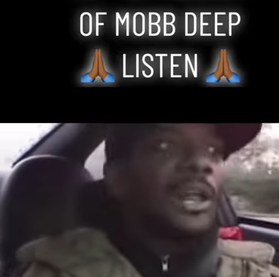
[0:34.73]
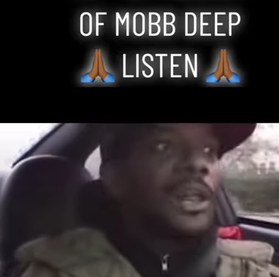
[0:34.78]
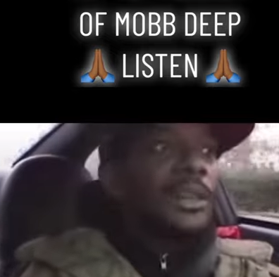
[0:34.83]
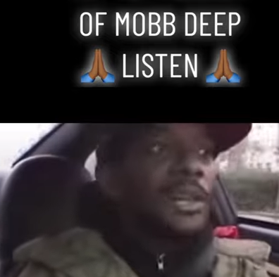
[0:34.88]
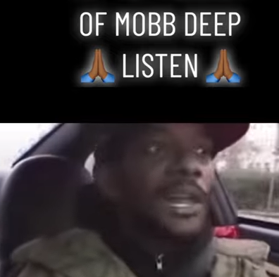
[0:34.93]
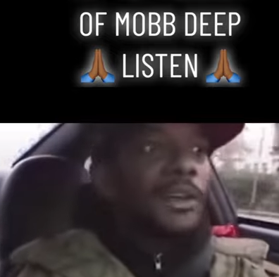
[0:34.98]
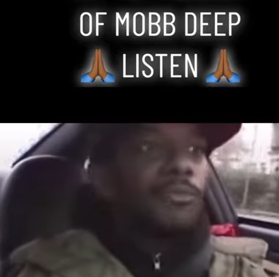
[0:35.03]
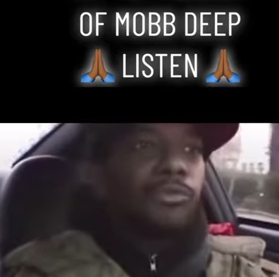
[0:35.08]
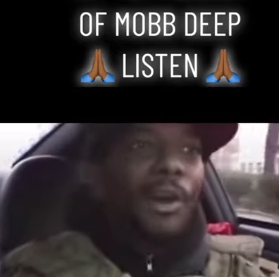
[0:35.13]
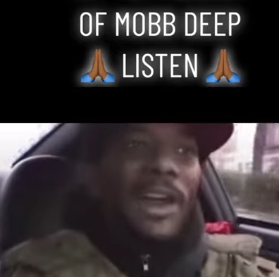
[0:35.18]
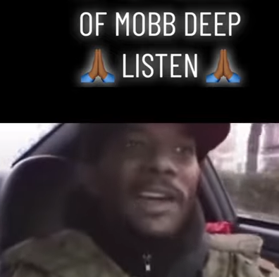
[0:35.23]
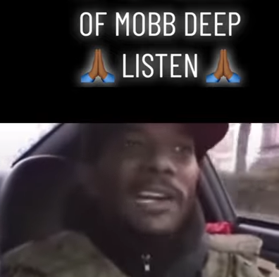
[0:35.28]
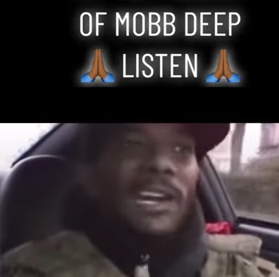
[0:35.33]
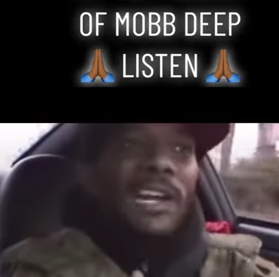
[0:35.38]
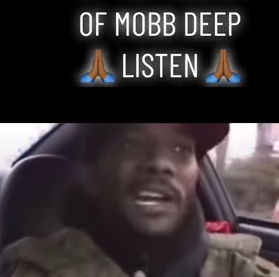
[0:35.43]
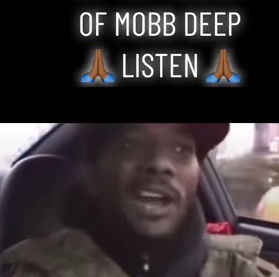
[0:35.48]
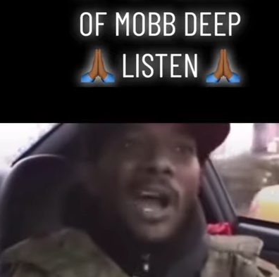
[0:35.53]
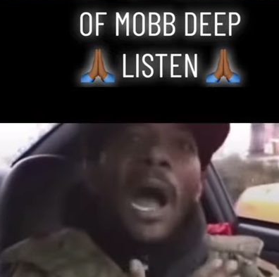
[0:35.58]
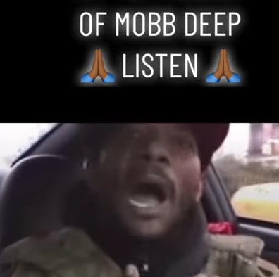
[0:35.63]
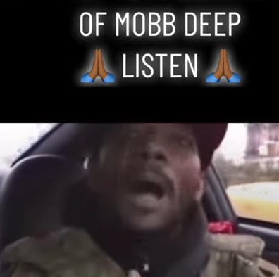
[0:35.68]
Like right
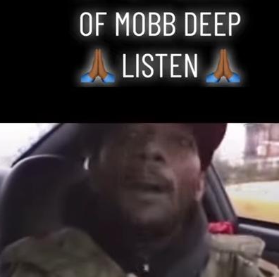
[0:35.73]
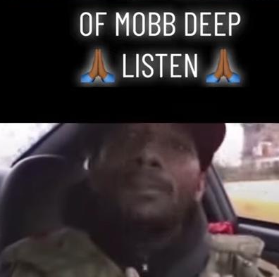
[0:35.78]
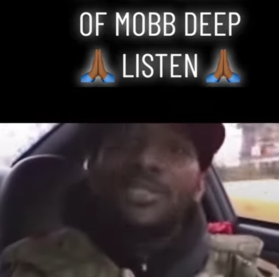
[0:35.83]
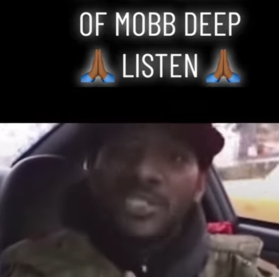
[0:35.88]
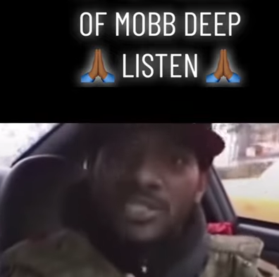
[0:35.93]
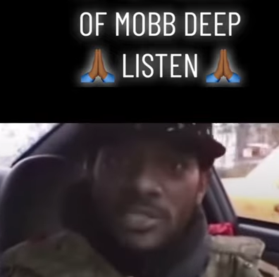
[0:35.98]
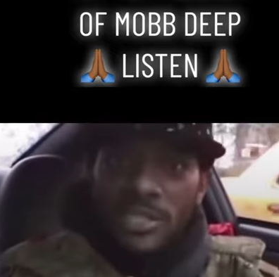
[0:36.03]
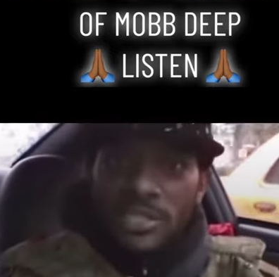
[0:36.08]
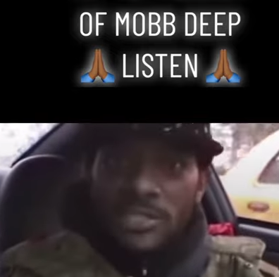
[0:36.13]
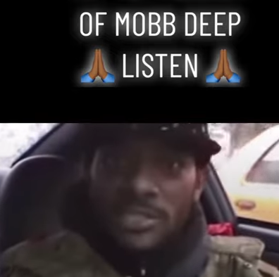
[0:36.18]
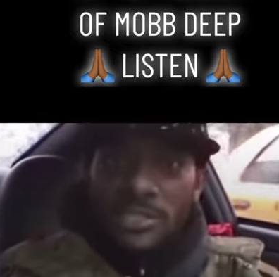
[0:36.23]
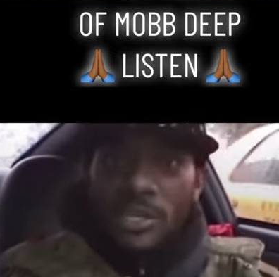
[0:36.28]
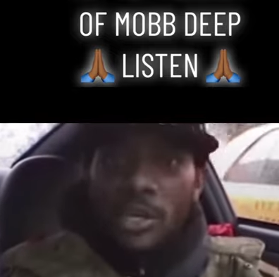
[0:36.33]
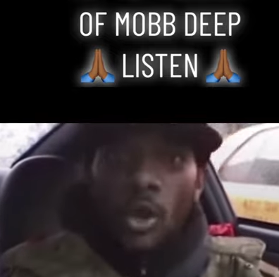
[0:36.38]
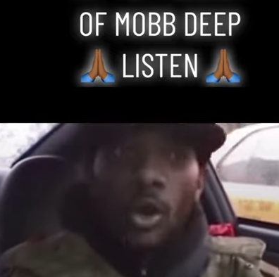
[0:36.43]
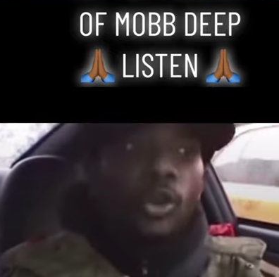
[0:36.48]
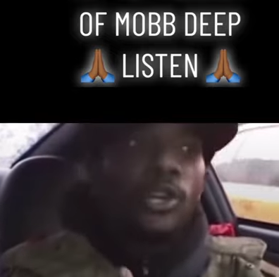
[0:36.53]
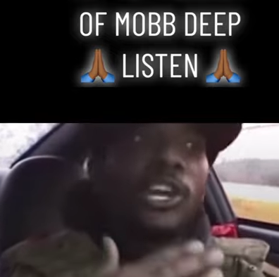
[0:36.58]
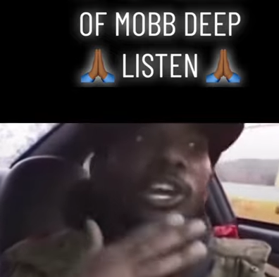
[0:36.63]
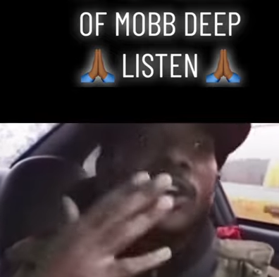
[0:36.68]
now, I'm snitching
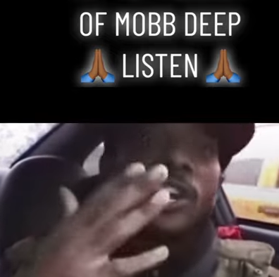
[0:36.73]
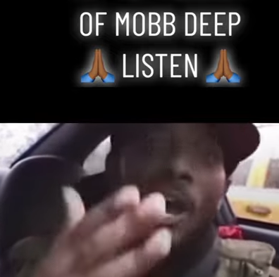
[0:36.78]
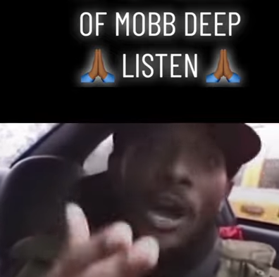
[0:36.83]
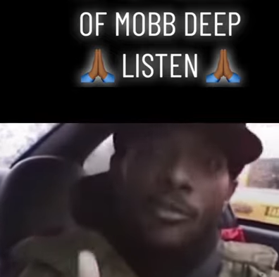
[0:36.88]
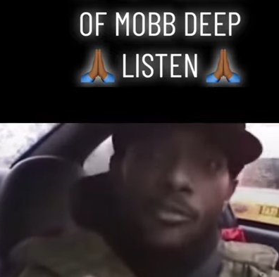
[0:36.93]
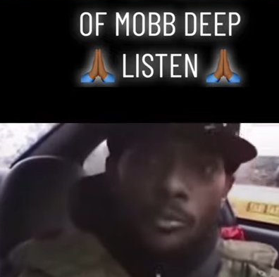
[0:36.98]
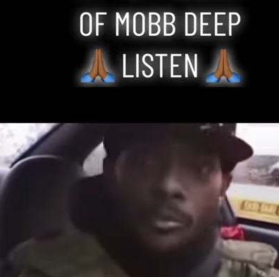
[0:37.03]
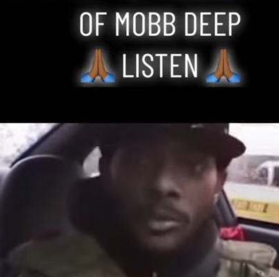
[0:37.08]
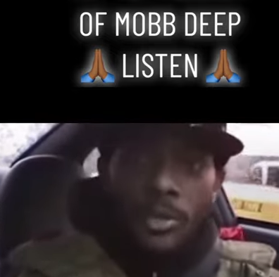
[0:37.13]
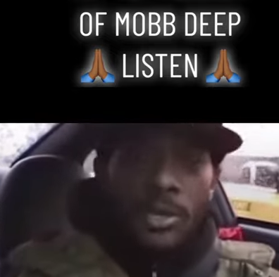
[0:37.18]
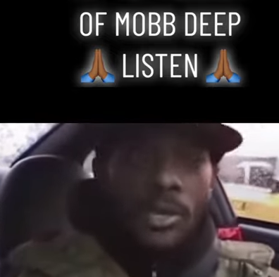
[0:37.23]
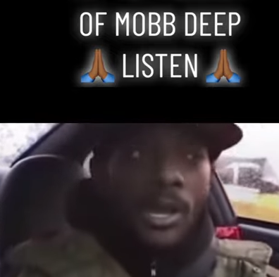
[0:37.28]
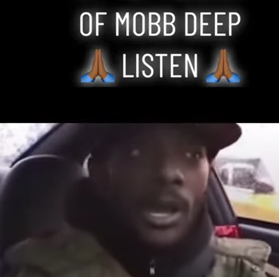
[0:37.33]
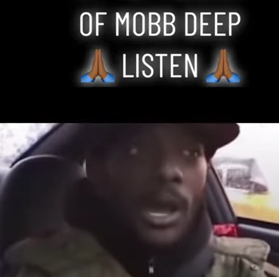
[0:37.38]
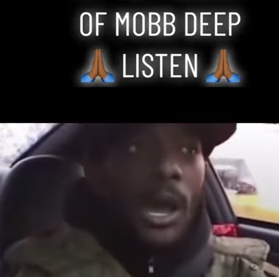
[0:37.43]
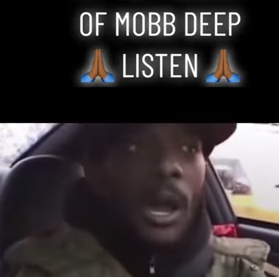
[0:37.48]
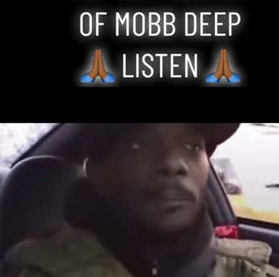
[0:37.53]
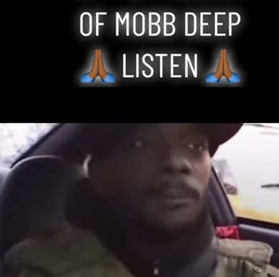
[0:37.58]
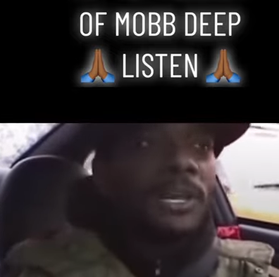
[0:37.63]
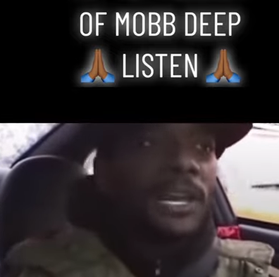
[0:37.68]
on the
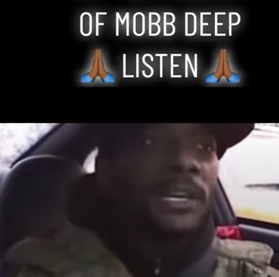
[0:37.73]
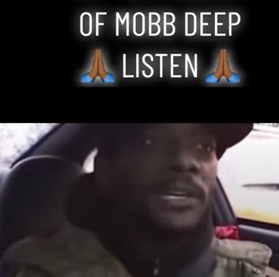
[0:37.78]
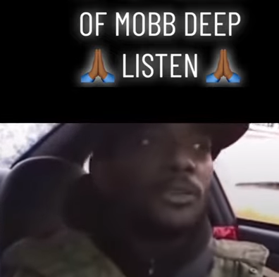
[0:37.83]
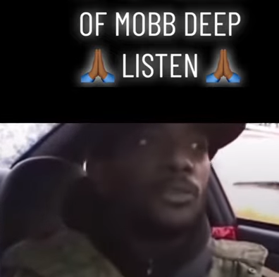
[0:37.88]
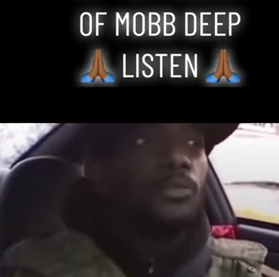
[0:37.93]
government. I'm letting them,